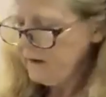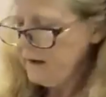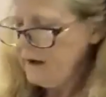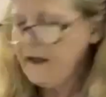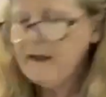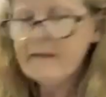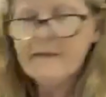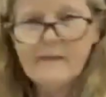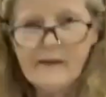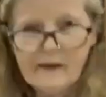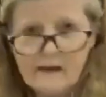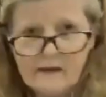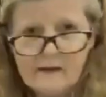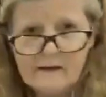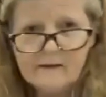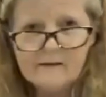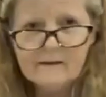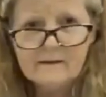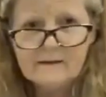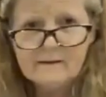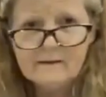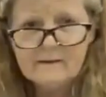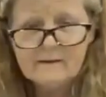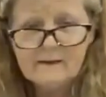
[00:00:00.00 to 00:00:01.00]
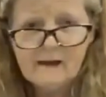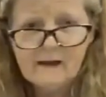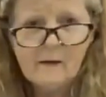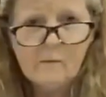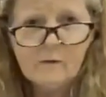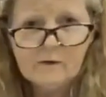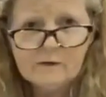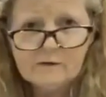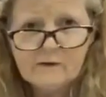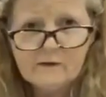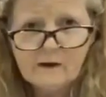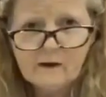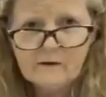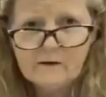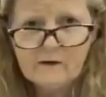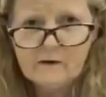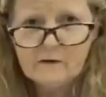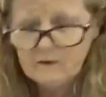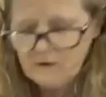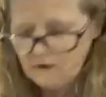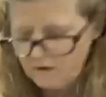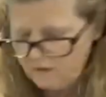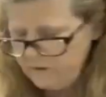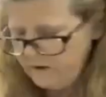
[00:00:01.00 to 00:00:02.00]
And then that would tell
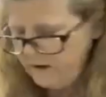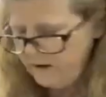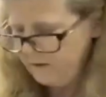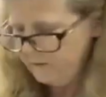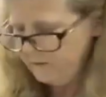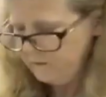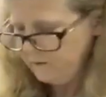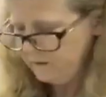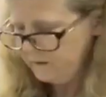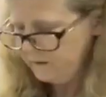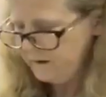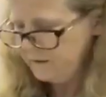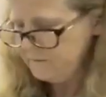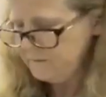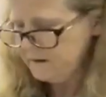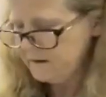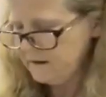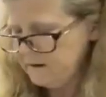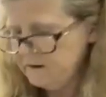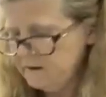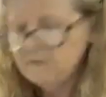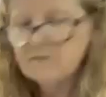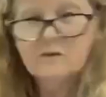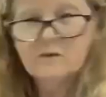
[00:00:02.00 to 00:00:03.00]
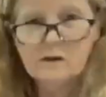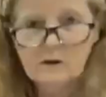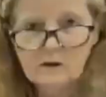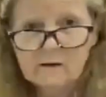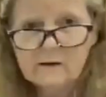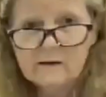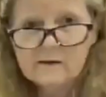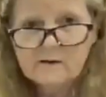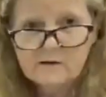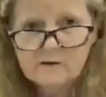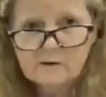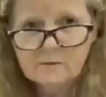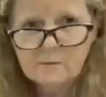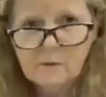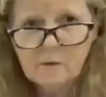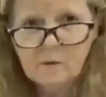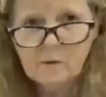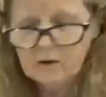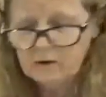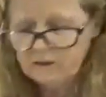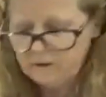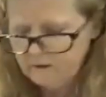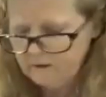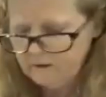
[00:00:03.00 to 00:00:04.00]
you, okay, well, let me dull it some
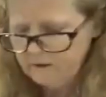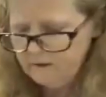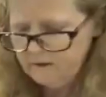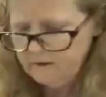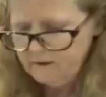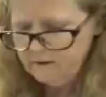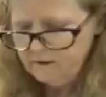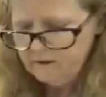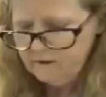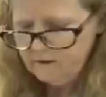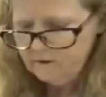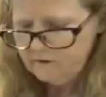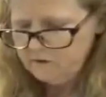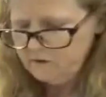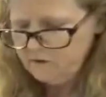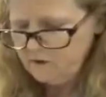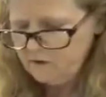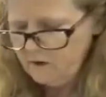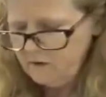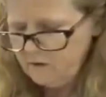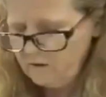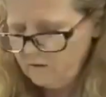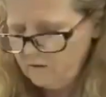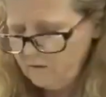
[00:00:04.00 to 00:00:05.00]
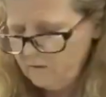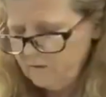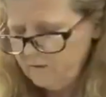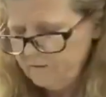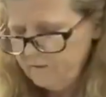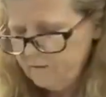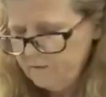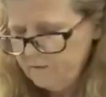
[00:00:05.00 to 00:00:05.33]
more. So,